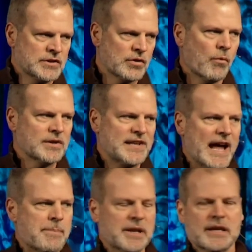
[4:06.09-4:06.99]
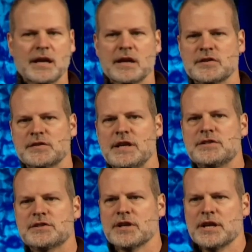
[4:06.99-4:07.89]
So what's happening is
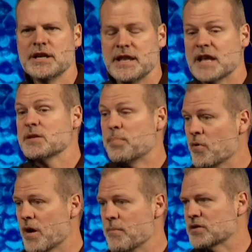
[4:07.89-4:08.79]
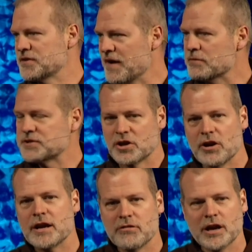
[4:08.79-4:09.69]
he's, and that's important because if I was the
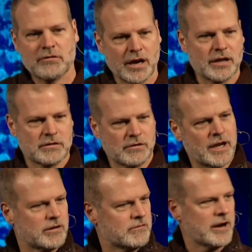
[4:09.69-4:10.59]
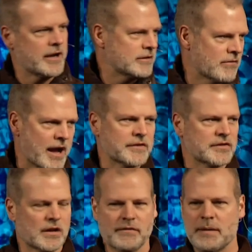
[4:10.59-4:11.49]
great, great, great, great, great
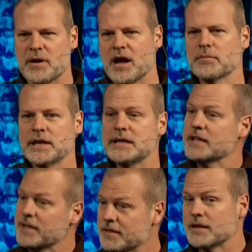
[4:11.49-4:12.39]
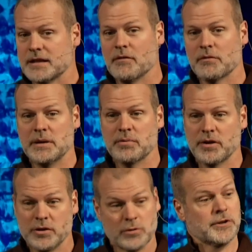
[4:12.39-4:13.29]
grandson of Abraham Lincoln, I think that would be
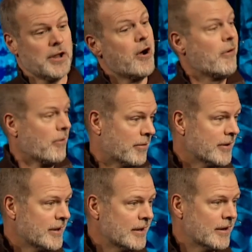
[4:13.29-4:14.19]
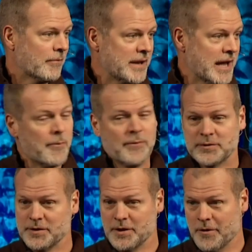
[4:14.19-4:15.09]
pretty cool to know or be
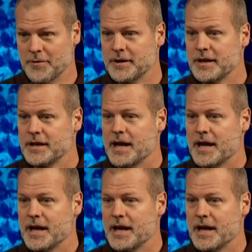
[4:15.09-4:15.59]
helpful to know.